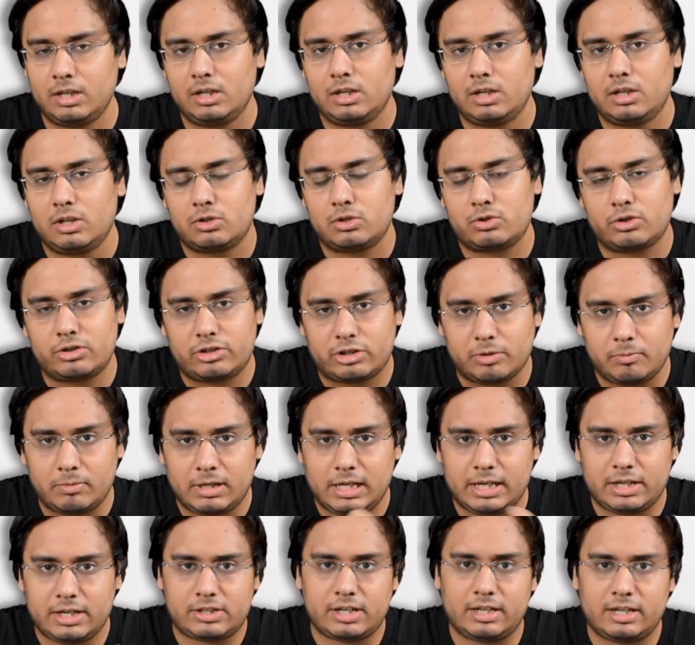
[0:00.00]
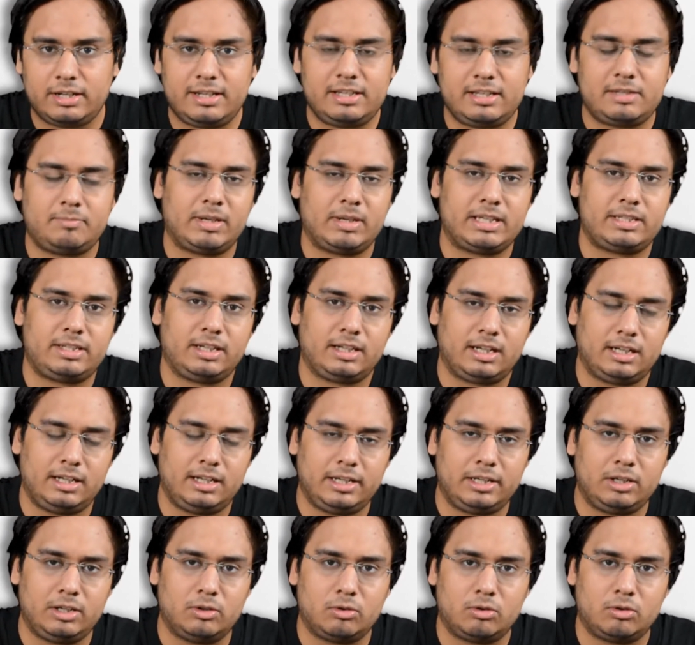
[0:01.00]
so simulation is
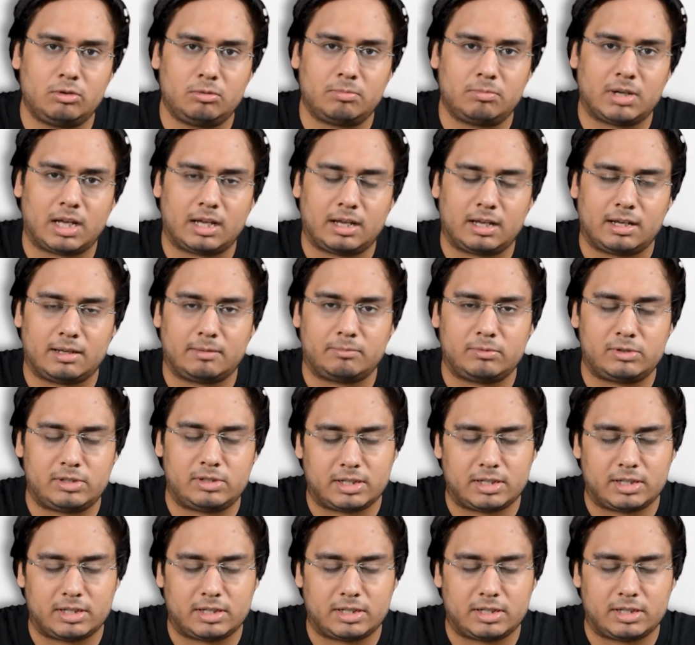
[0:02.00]
basically you know uh,